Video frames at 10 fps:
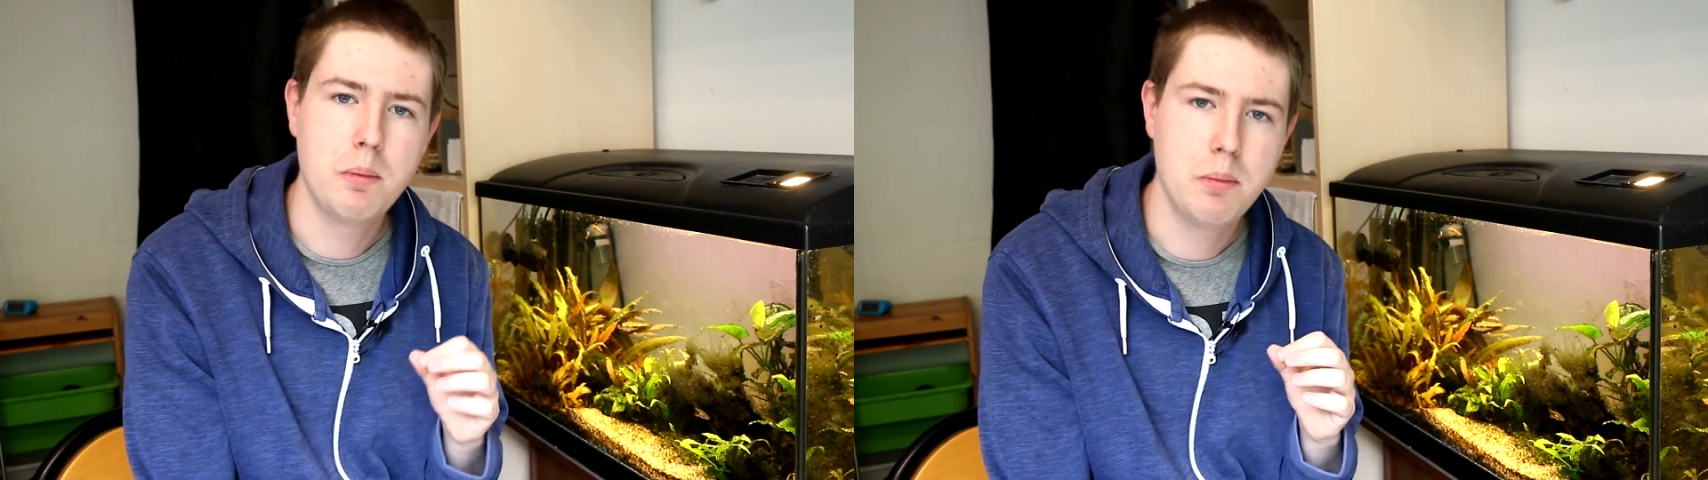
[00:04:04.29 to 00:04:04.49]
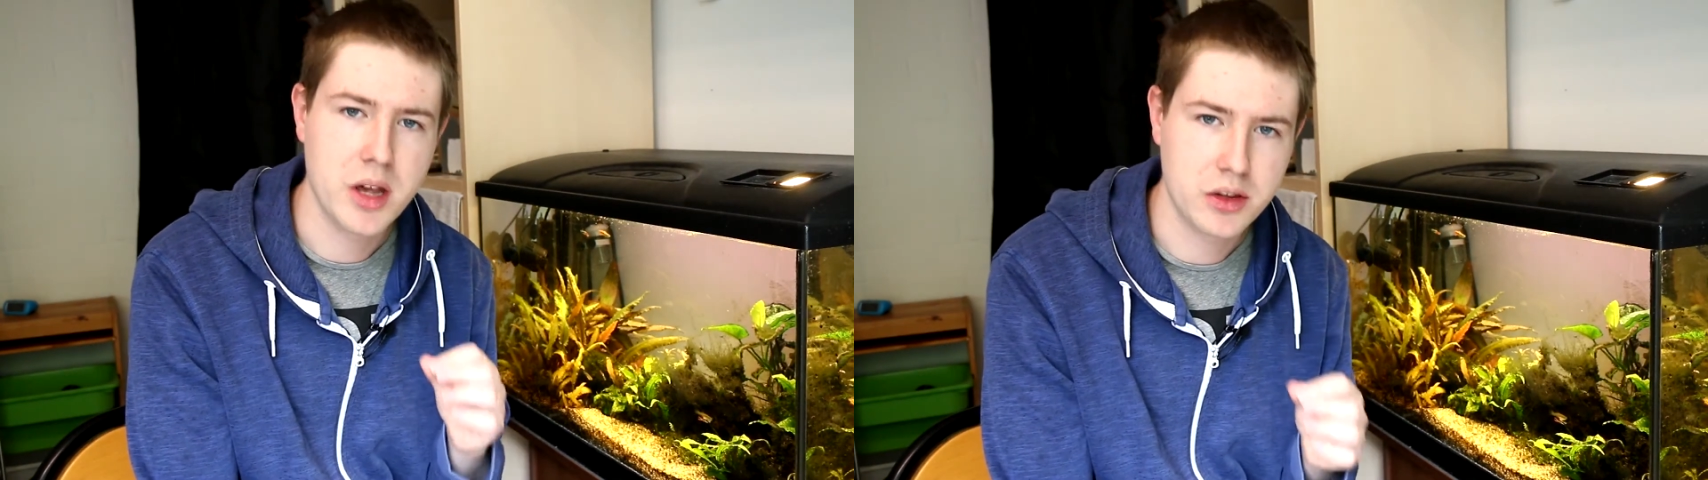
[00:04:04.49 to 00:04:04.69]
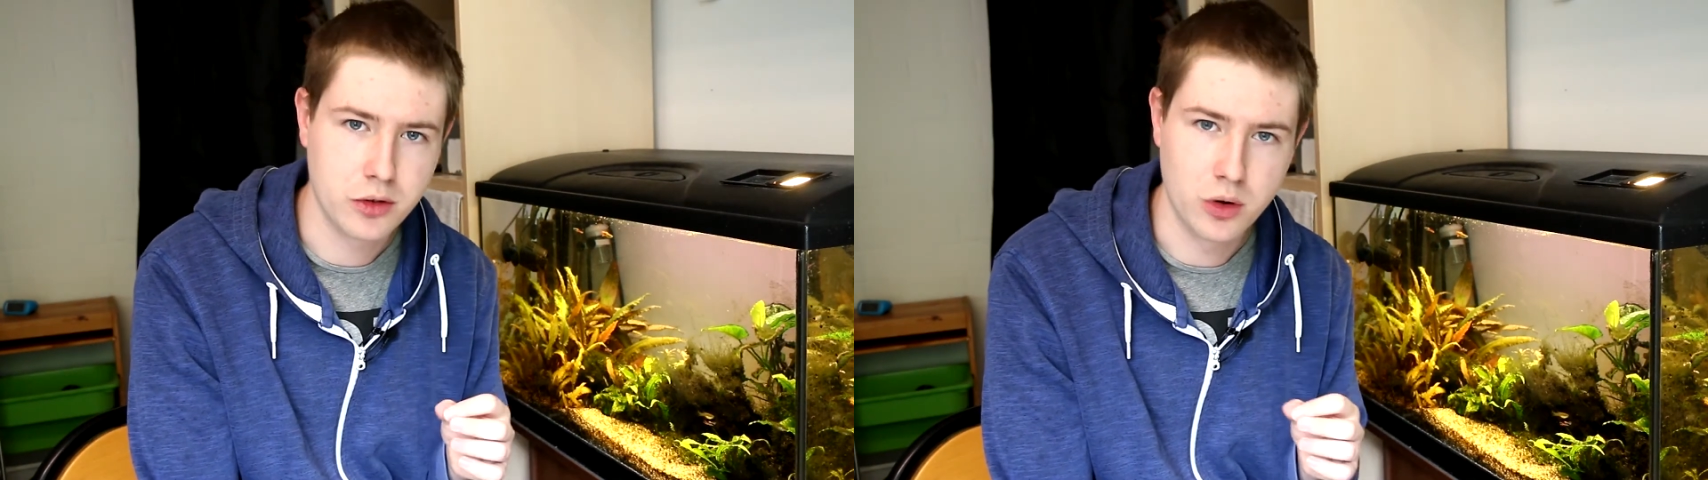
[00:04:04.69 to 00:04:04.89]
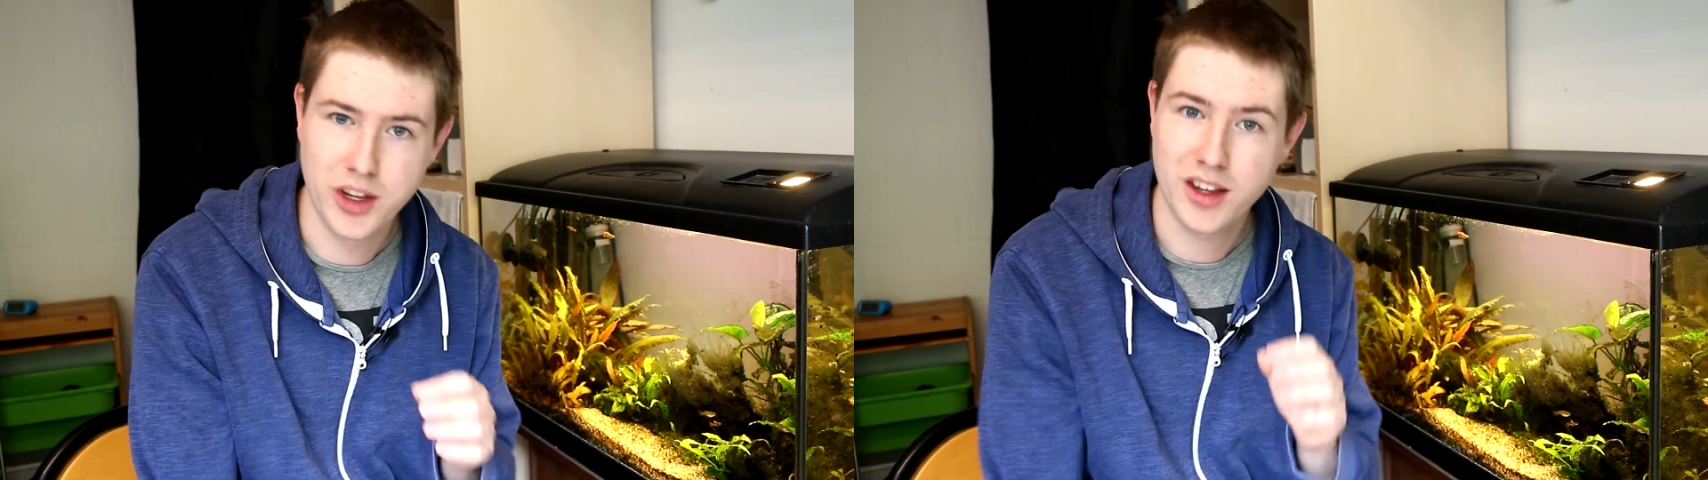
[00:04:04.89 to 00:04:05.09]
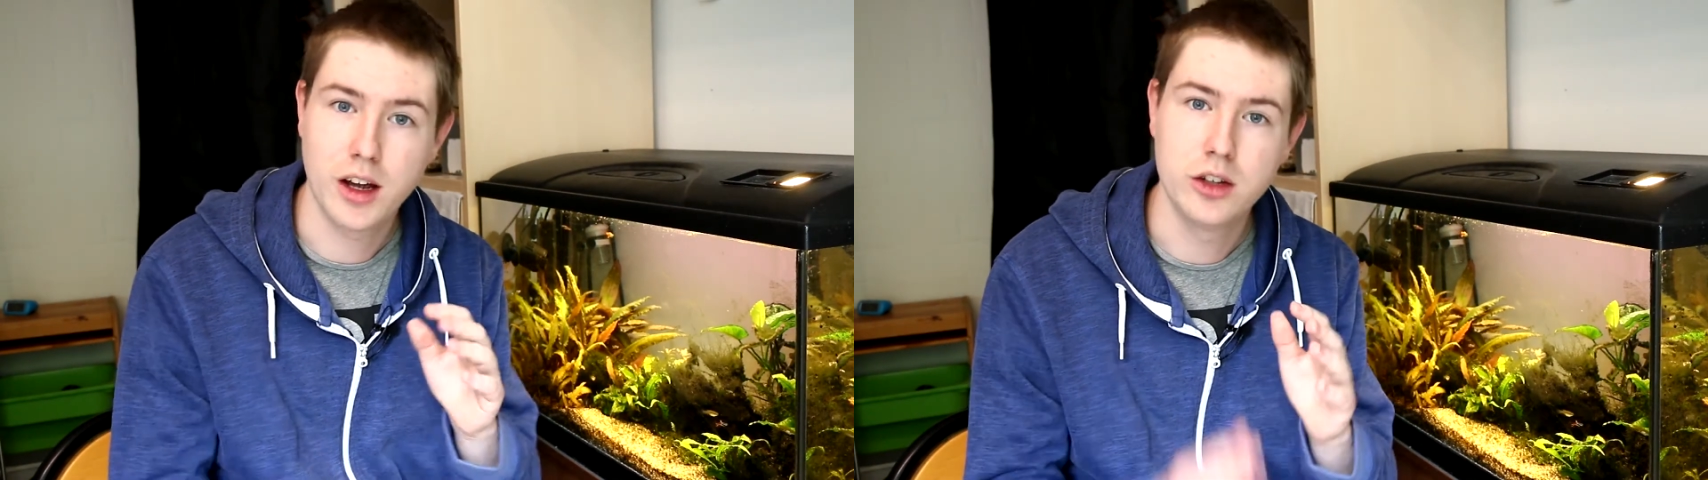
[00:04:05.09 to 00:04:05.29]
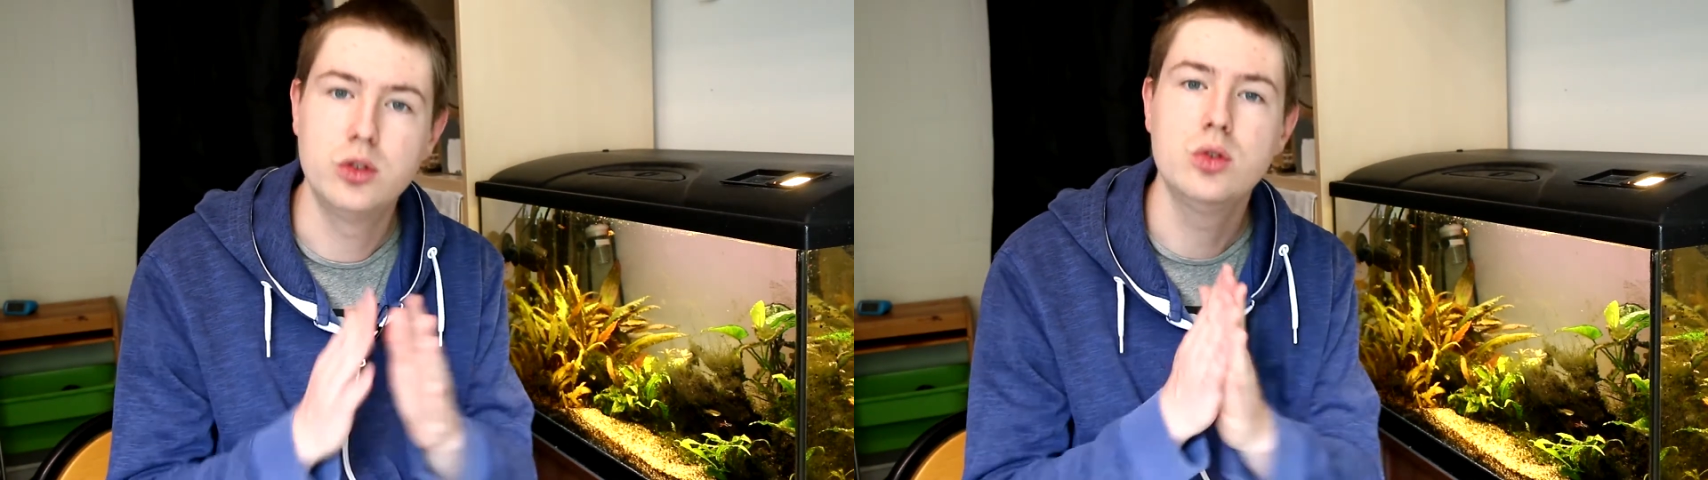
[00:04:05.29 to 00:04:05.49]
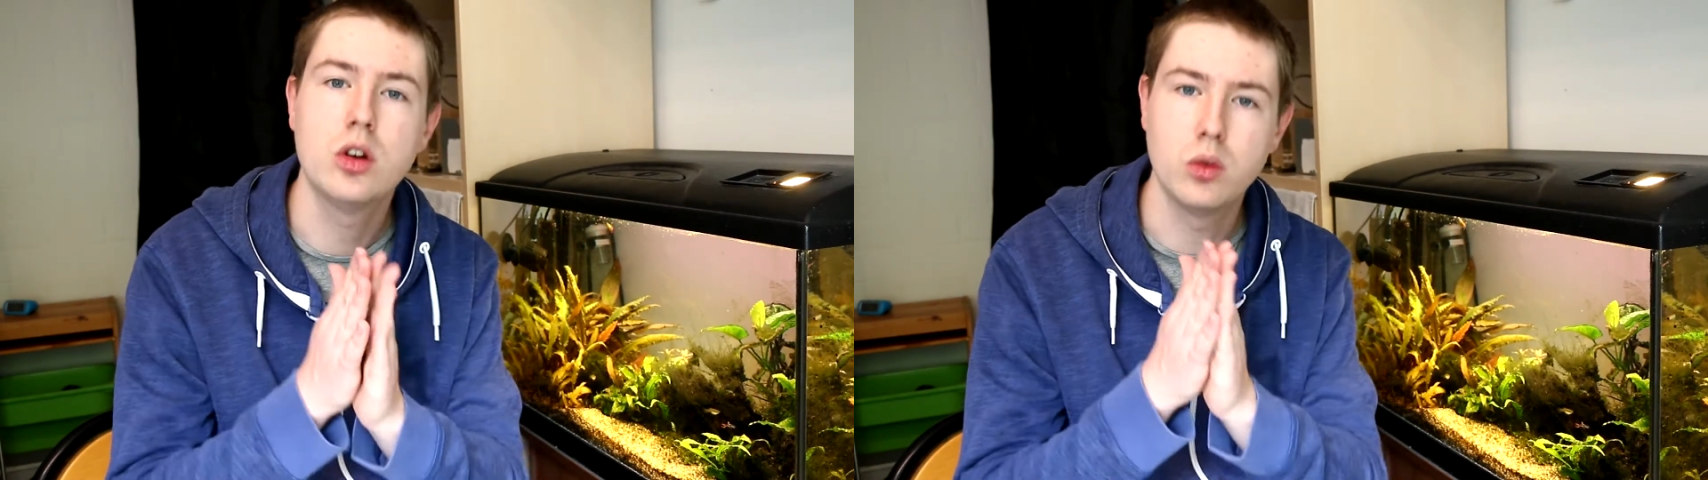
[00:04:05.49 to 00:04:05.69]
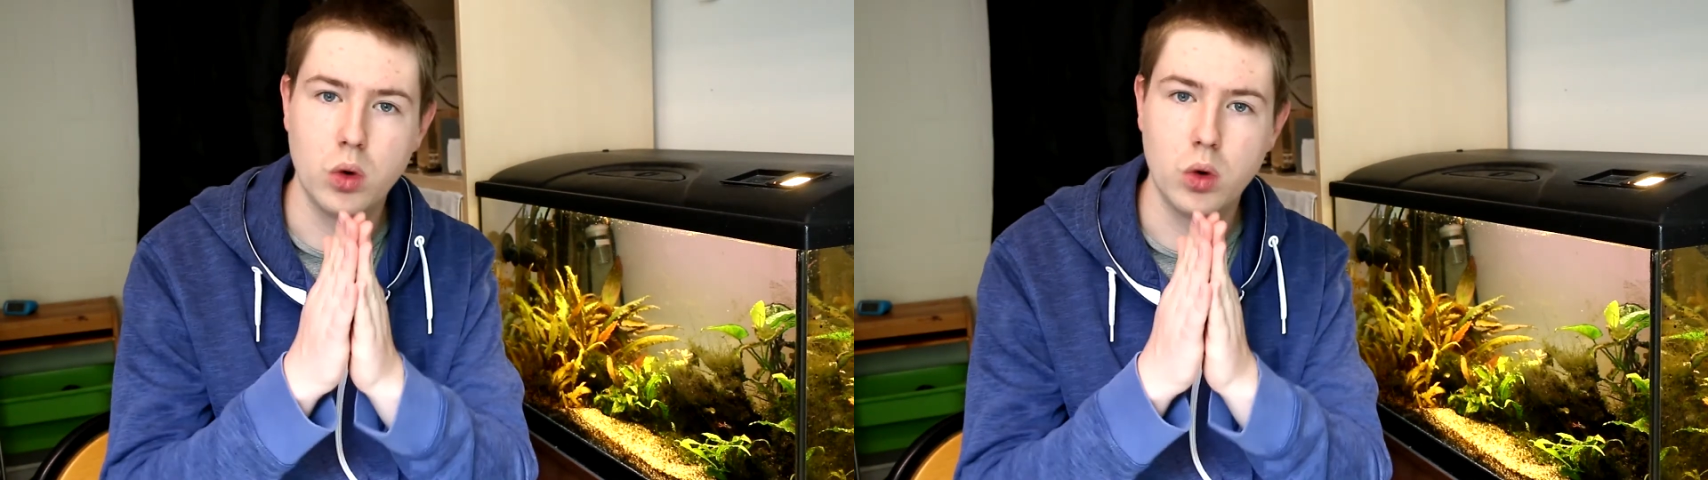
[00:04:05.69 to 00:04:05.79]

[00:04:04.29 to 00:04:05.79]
pitfall that I do not